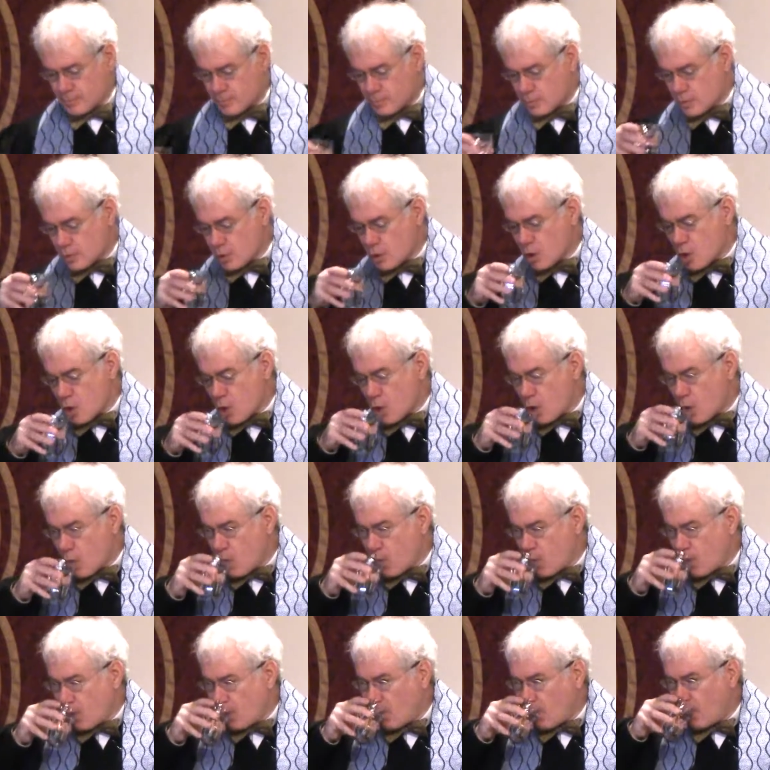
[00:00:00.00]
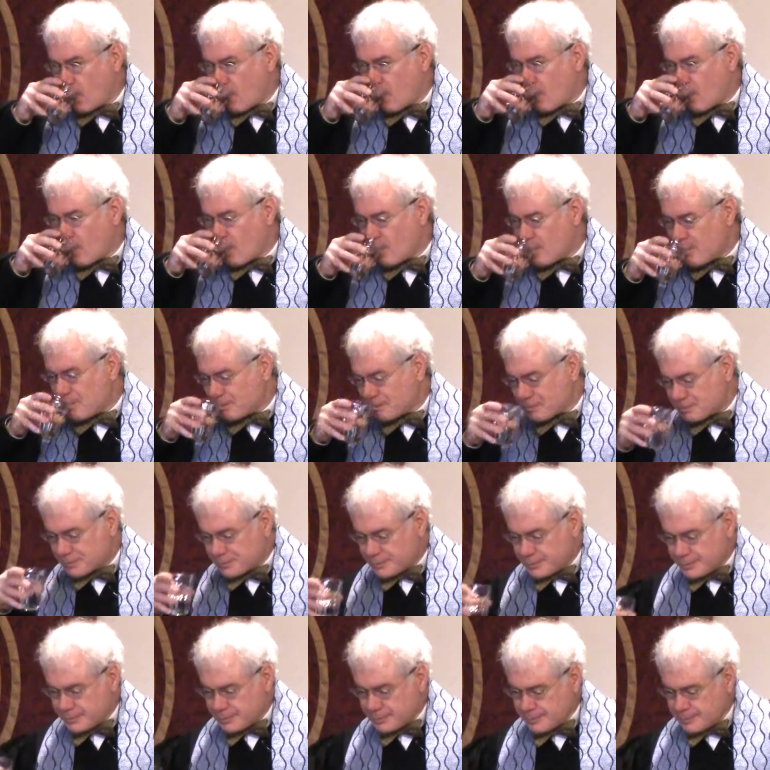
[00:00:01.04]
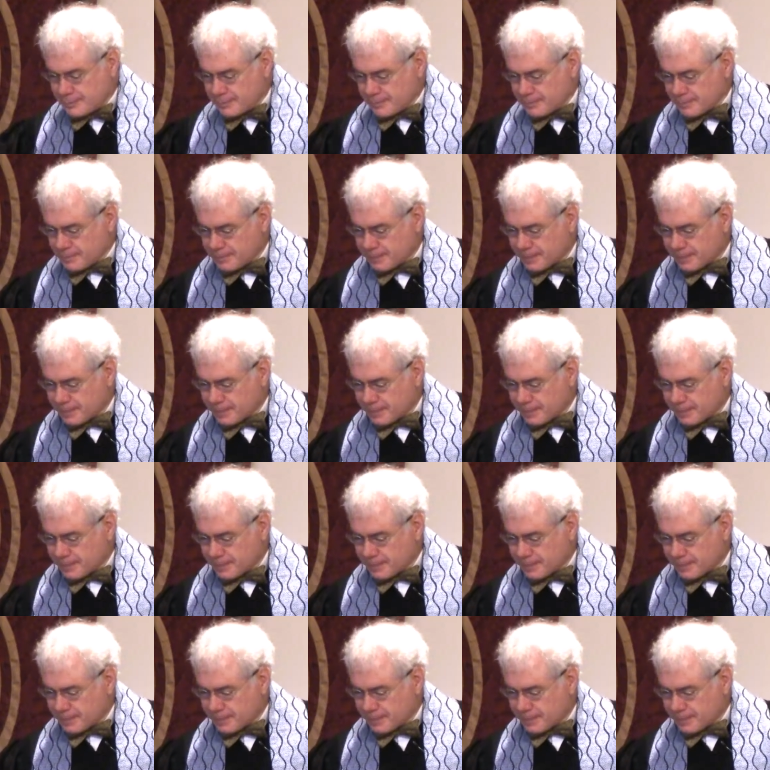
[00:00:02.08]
(no one is talking)